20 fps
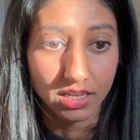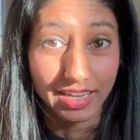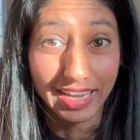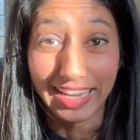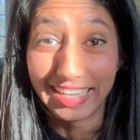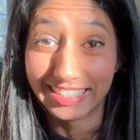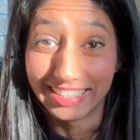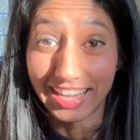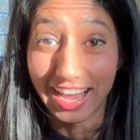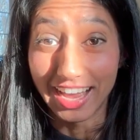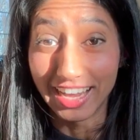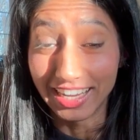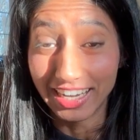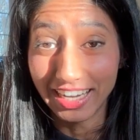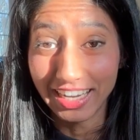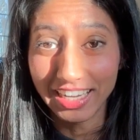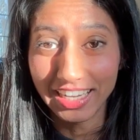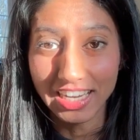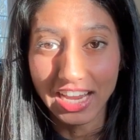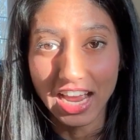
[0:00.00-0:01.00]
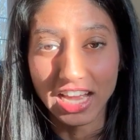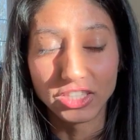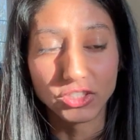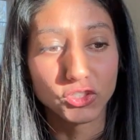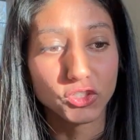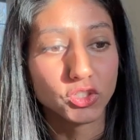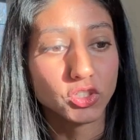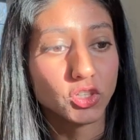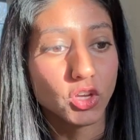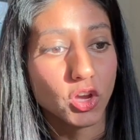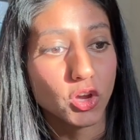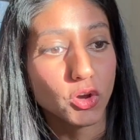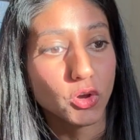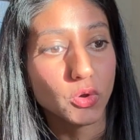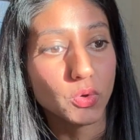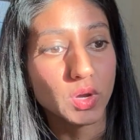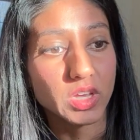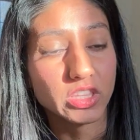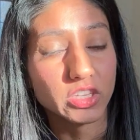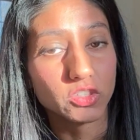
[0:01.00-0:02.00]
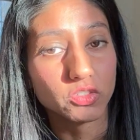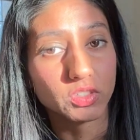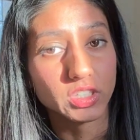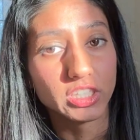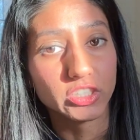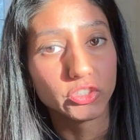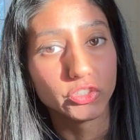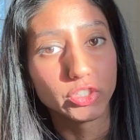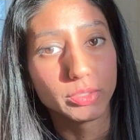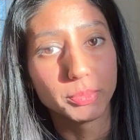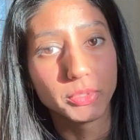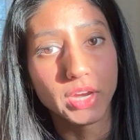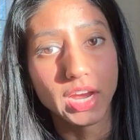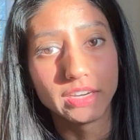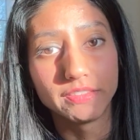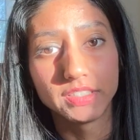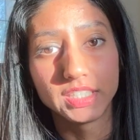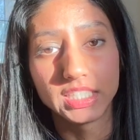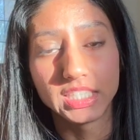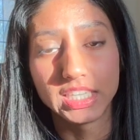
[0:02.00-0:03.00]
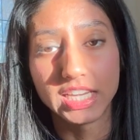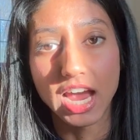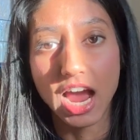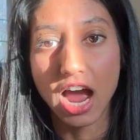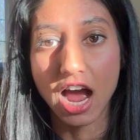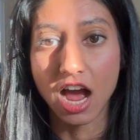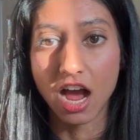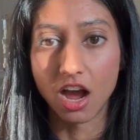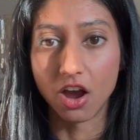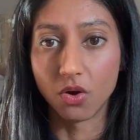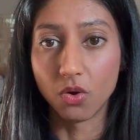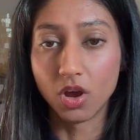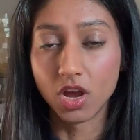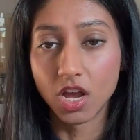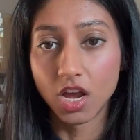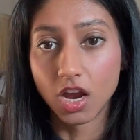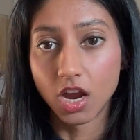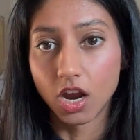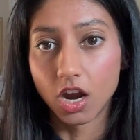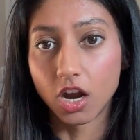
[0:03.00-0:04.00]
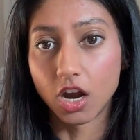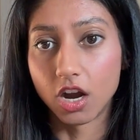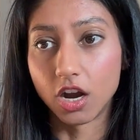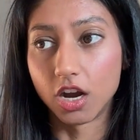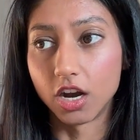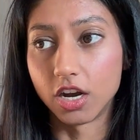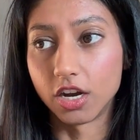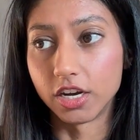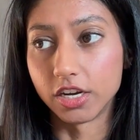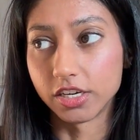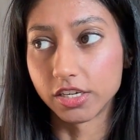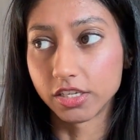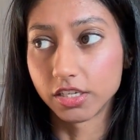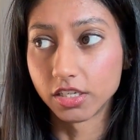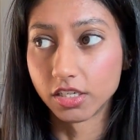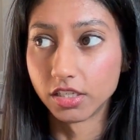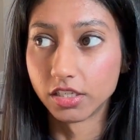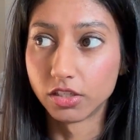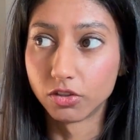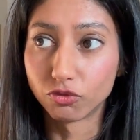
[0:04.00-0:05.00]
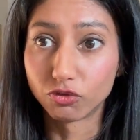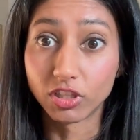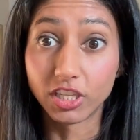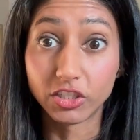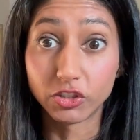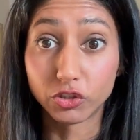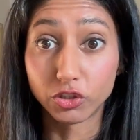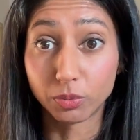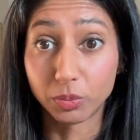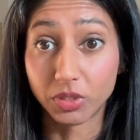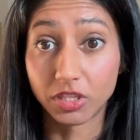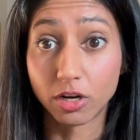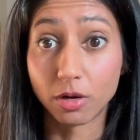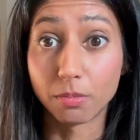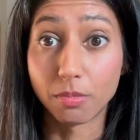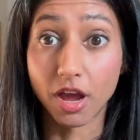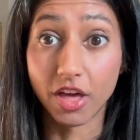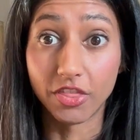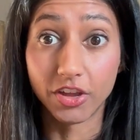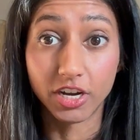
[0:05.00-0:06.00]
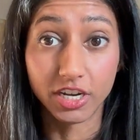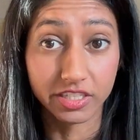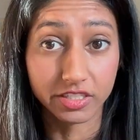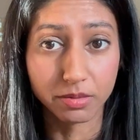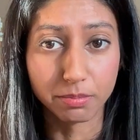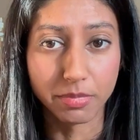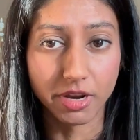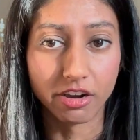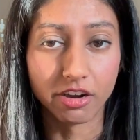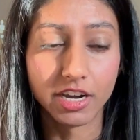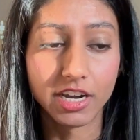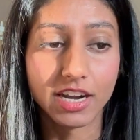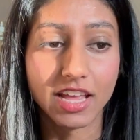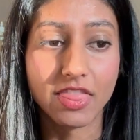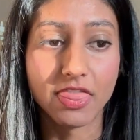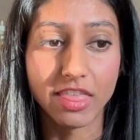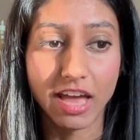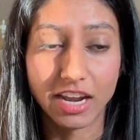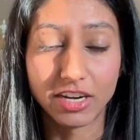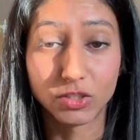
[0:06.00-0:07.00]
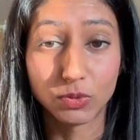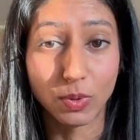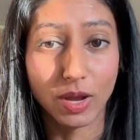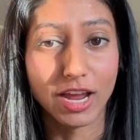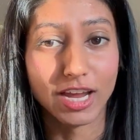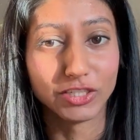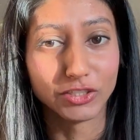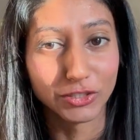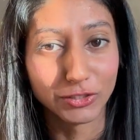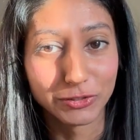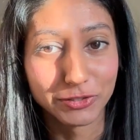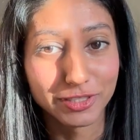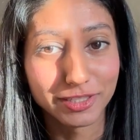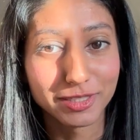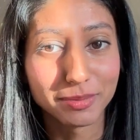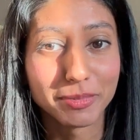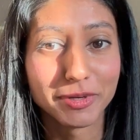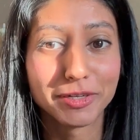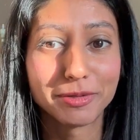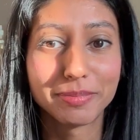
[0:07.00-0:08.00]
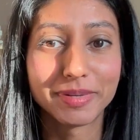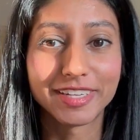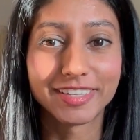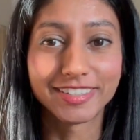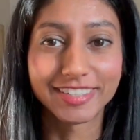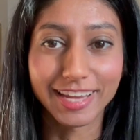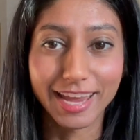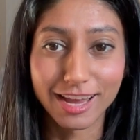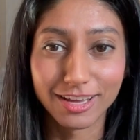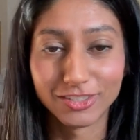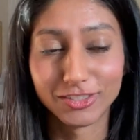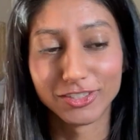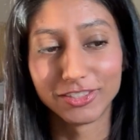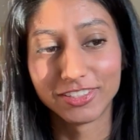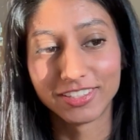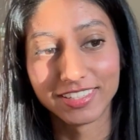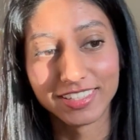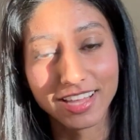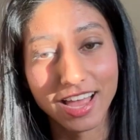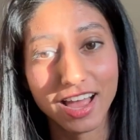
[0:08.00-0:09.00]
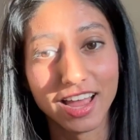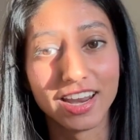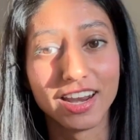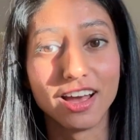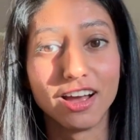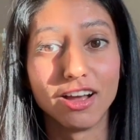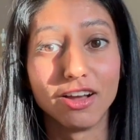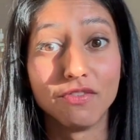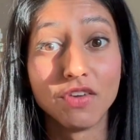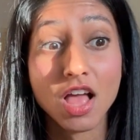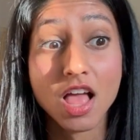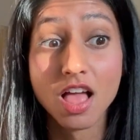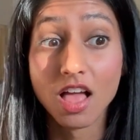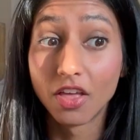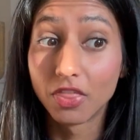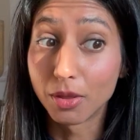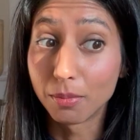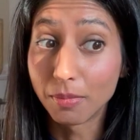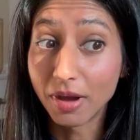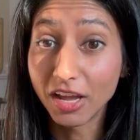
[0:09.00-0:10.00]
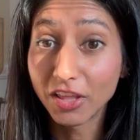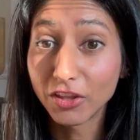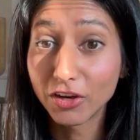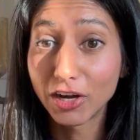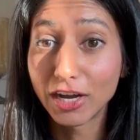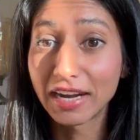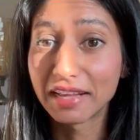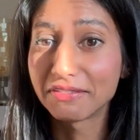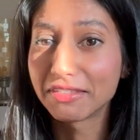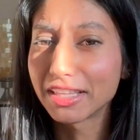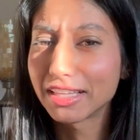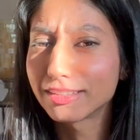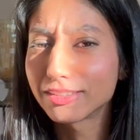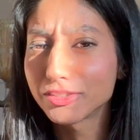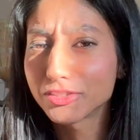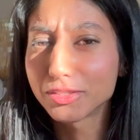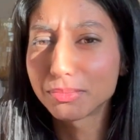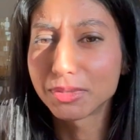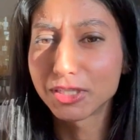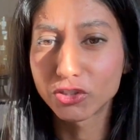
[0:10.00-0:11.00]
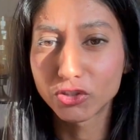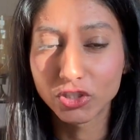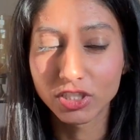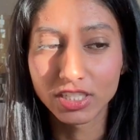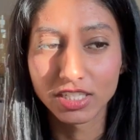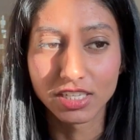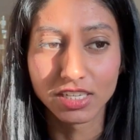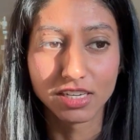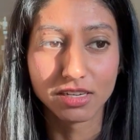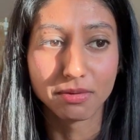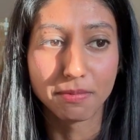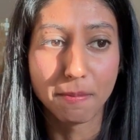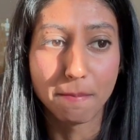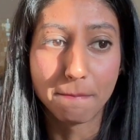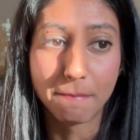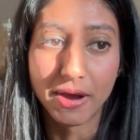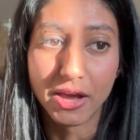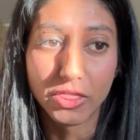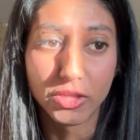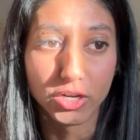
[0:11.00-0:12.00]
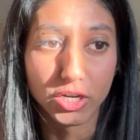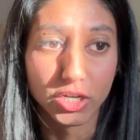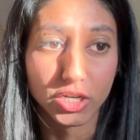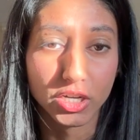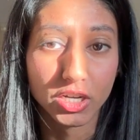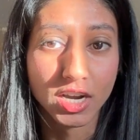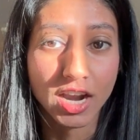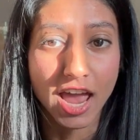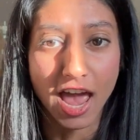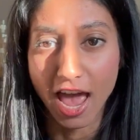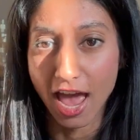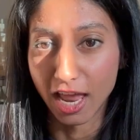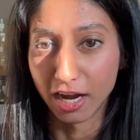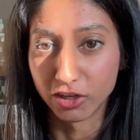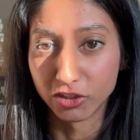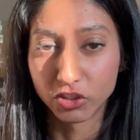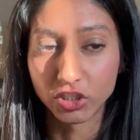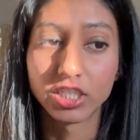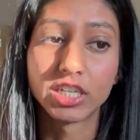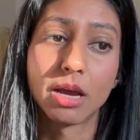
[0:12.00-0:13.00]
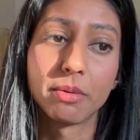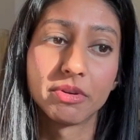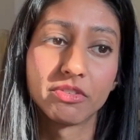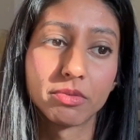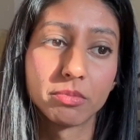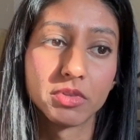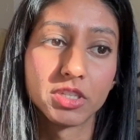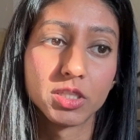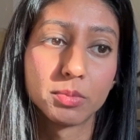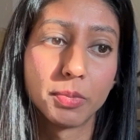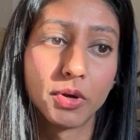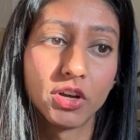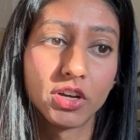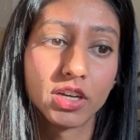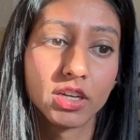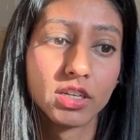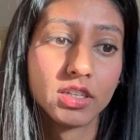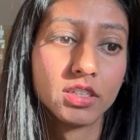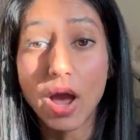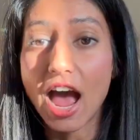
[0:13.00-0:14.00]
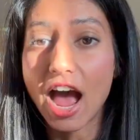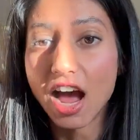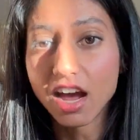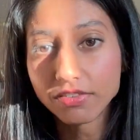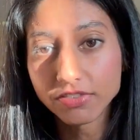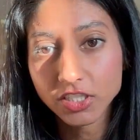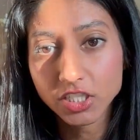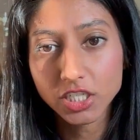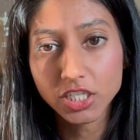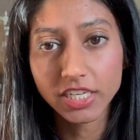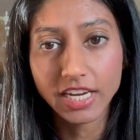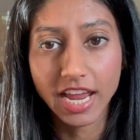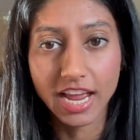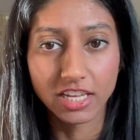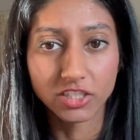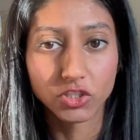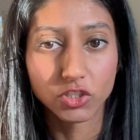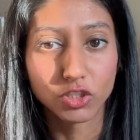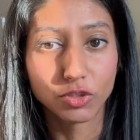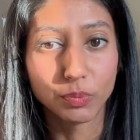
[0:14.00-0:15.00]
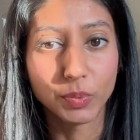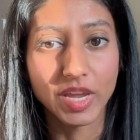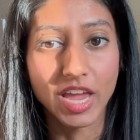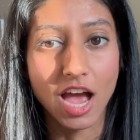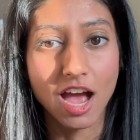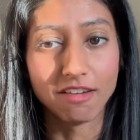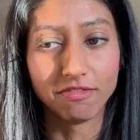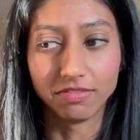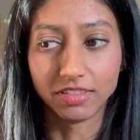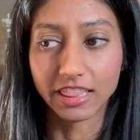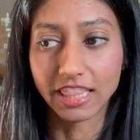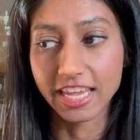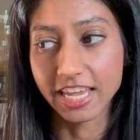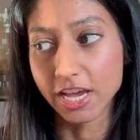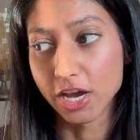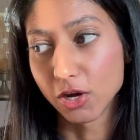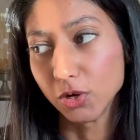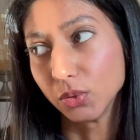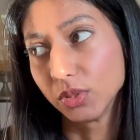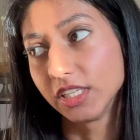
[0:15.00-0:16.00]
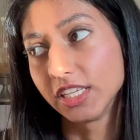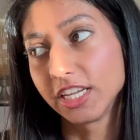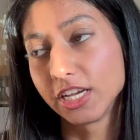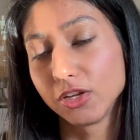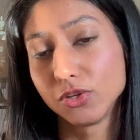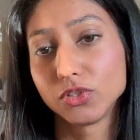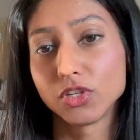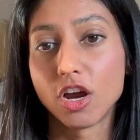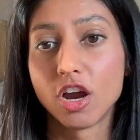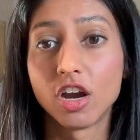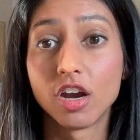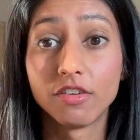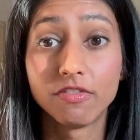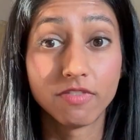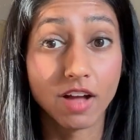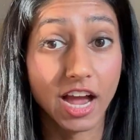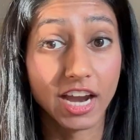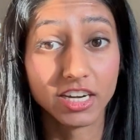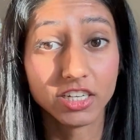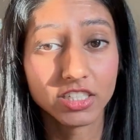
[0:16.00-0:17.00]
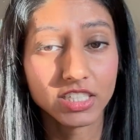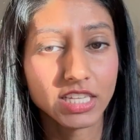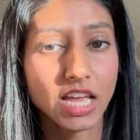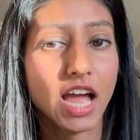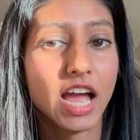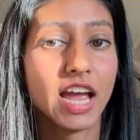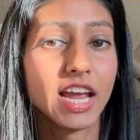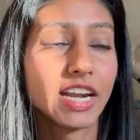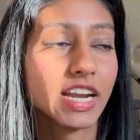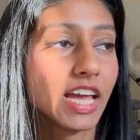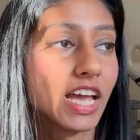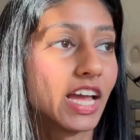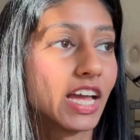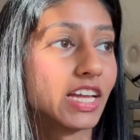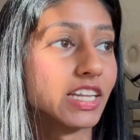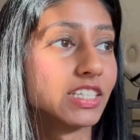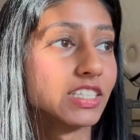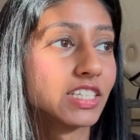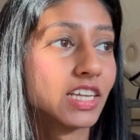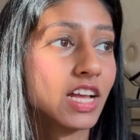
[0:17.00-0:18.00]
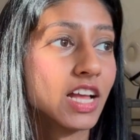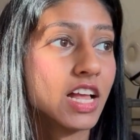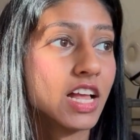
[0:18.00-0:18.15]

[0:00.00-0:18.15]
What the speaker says: anxiety. And so in this relationship, you kind of see how her relationship with her mother is mirrored. And that is why I chose this book, because Cancer is a sign of the mother. And I feel like there's some interesting mother energy coming from this book. After Cancer, we have Leo. Leos are a fire sign and